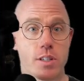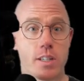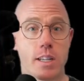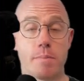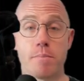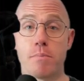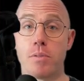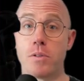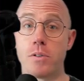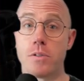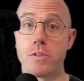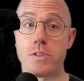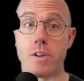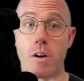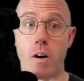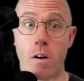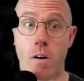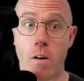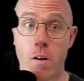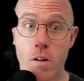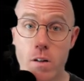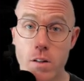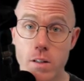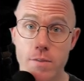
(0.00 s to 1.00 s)
It pulls
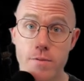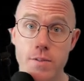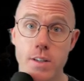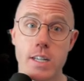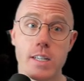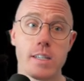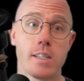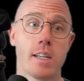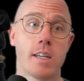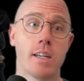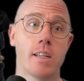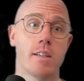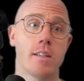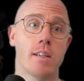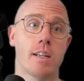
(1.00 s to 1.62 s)
all of these in,